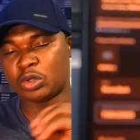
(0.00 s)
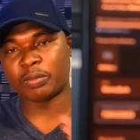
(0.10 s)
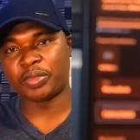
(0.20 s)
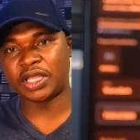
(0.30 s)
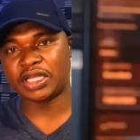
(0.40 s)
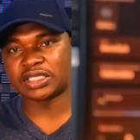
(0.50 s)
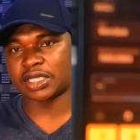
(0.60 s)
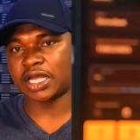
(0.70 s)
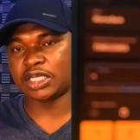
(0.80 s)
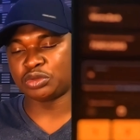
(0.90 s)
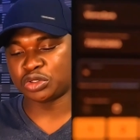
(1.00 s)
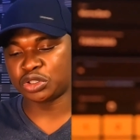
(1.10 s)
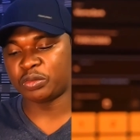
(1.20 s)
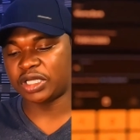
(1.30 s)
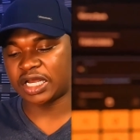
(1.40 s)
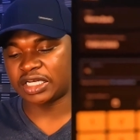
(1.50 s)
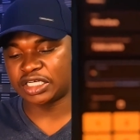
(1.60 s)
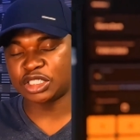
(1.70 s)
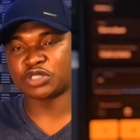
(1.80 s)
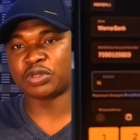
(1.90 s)
which is 25,000
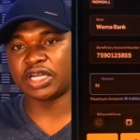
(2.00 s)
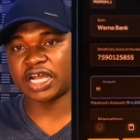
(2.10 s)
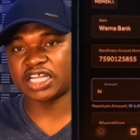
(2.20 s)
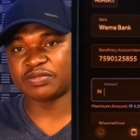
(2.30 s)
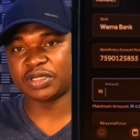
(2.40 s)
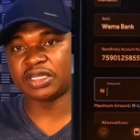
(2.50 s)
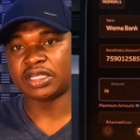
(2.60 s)
naira.